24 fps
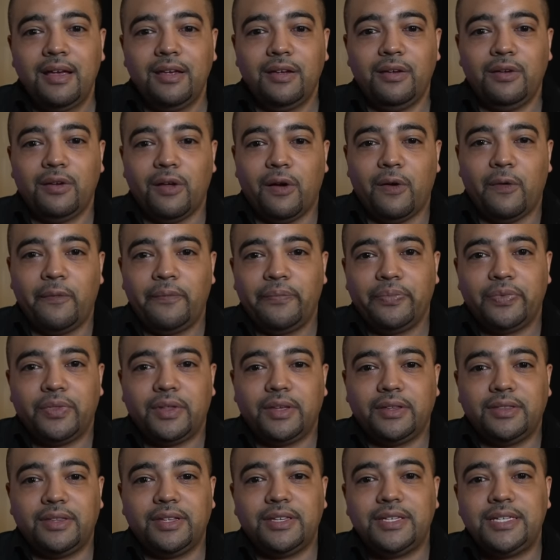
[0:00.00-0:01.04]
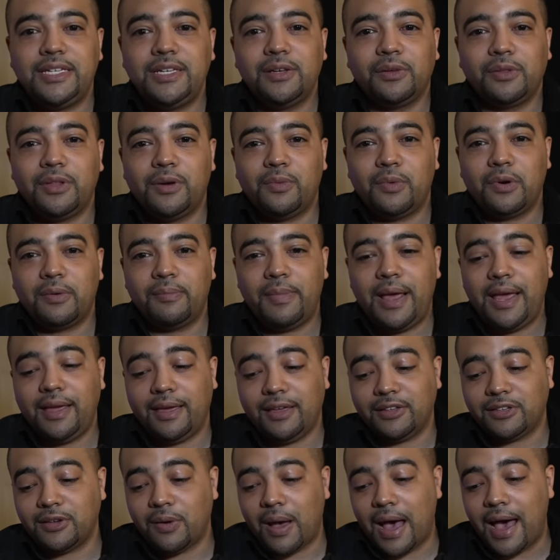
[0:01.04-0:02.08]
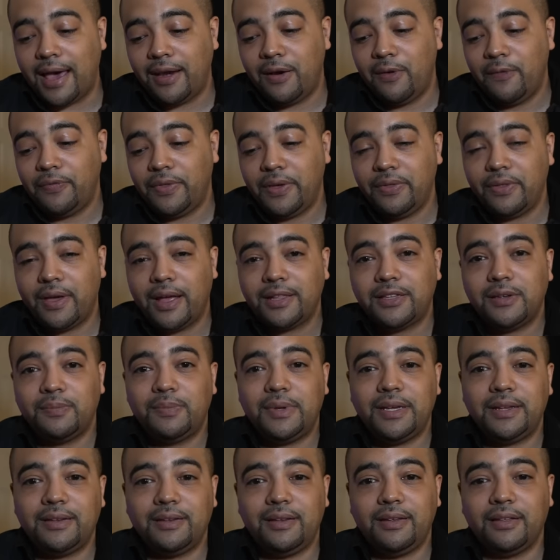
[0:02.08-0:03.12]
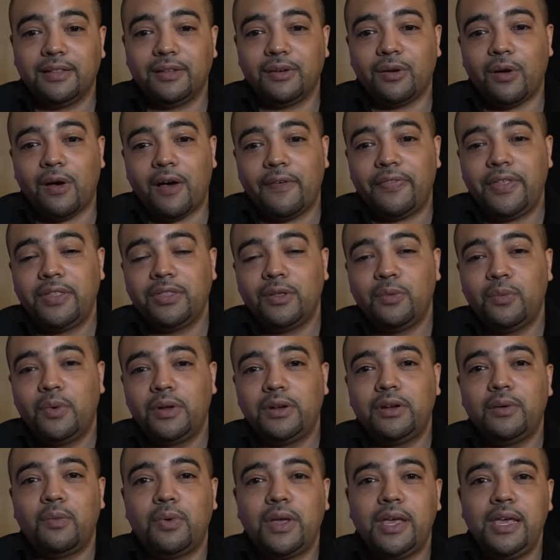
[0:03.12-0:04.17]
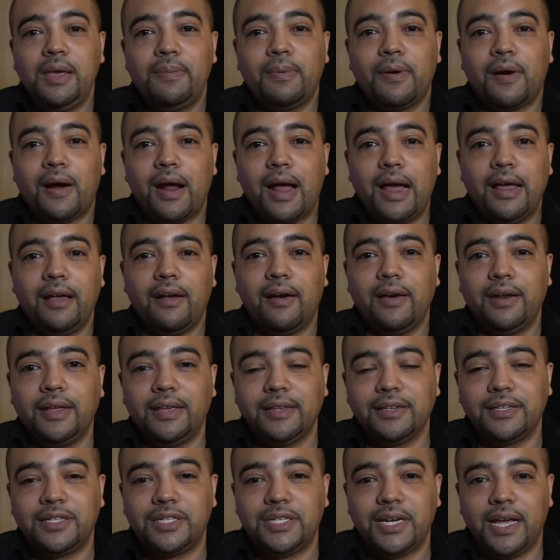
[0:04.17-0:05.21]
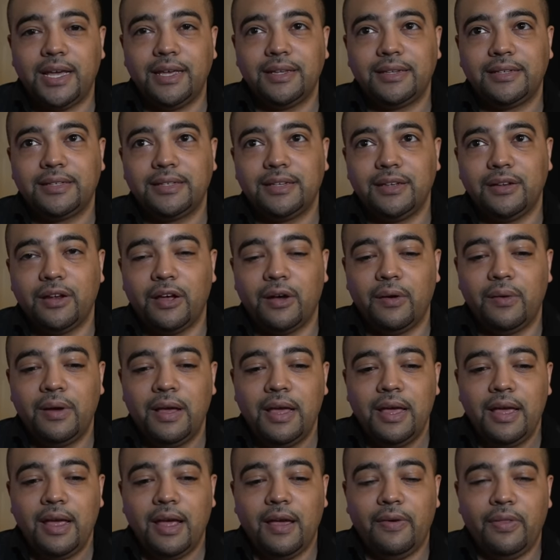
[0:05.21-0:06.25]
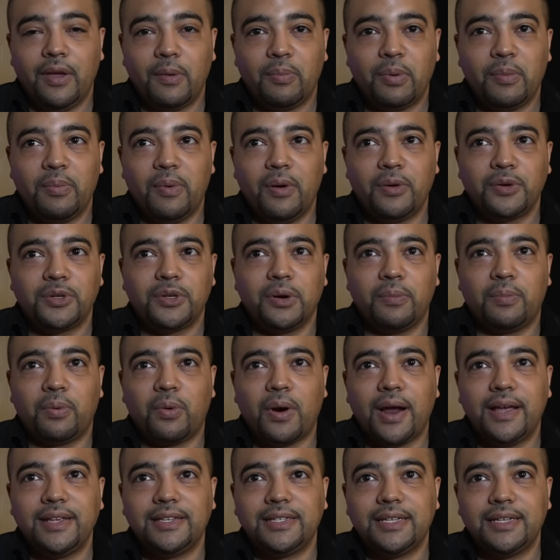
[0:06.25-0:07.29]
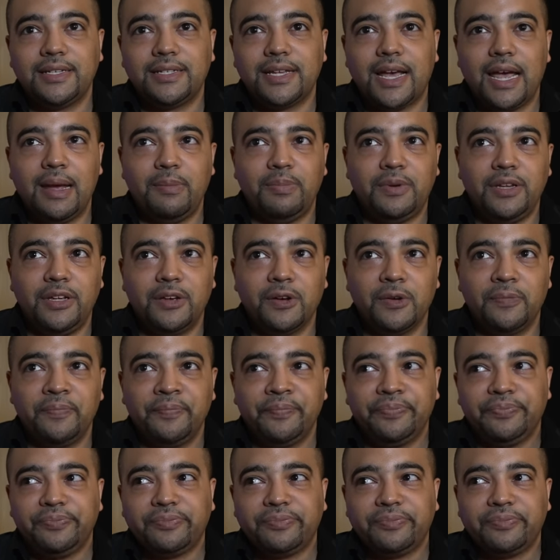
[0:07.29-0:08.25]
you know, the deal that we're making. So I don't think that's a big deal at all. I think the one to keep our eye on is Chase, you know, and their promotional pricing type deal.